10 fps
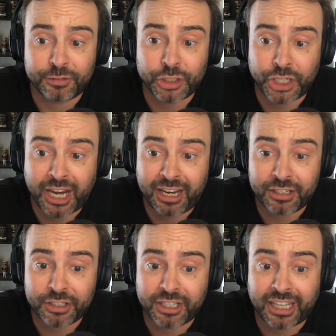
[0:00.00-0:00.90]

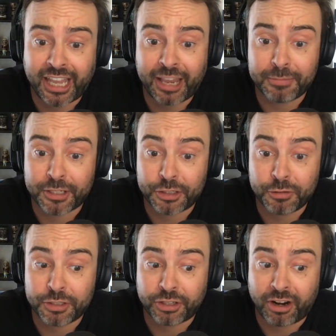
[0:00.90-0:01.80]
changed the game since
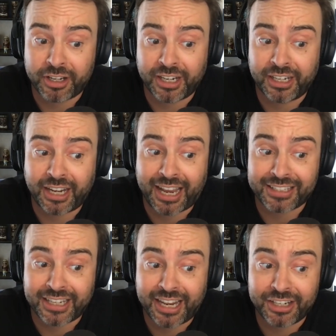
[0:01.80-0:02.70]
you started as an